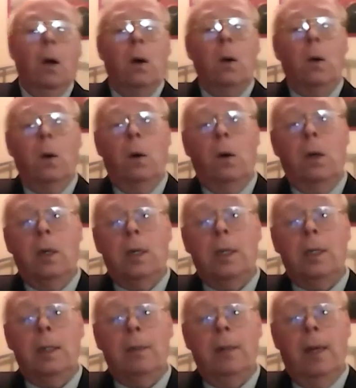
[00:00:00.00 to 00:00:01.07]

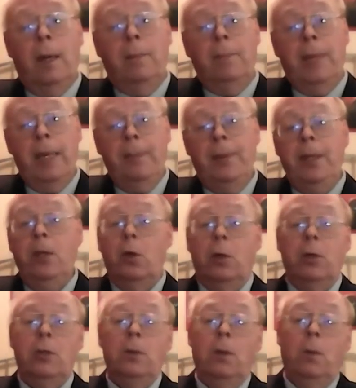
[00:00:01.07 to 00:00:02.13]
or maybe
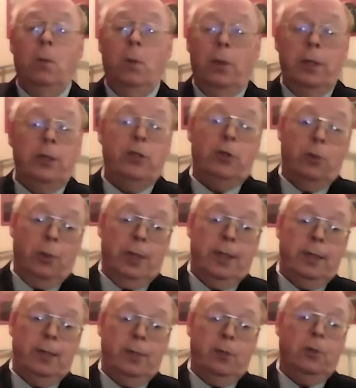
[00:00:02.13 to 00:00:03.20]
your word
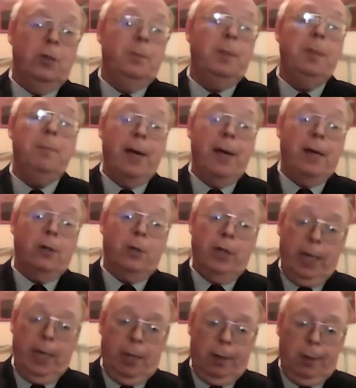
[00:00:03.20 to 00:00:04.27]
choice could be better
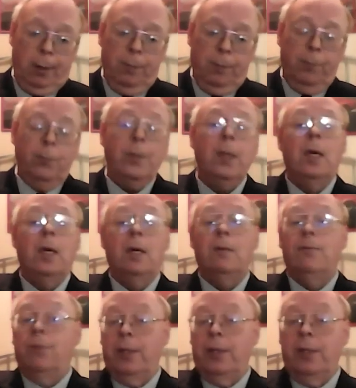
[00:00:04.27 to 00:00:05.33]
here,
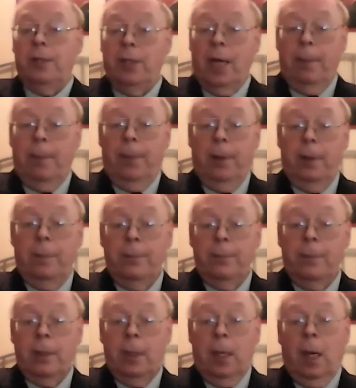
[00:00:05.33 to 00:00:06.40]
for example.
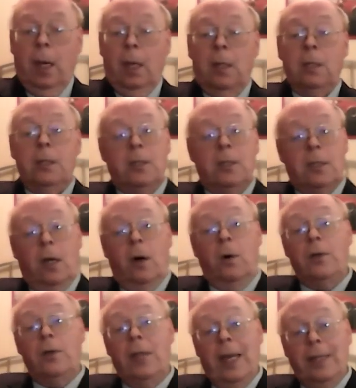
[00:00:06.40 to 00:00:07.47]

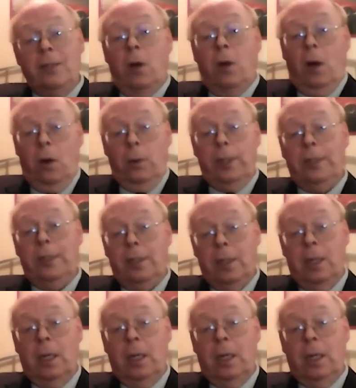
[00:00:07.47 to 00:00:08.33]
So that's always